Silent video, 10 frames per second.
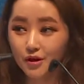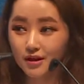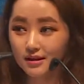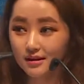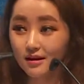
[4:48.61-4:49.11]

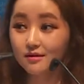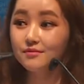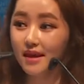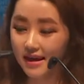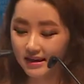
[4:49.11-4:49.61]
in the
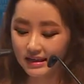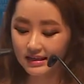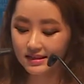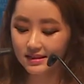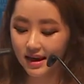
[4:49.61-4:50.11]

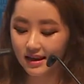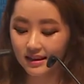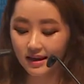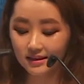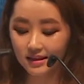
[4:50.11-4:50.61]
80s and
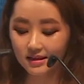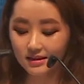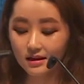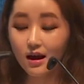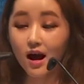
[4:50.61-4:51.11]
90s,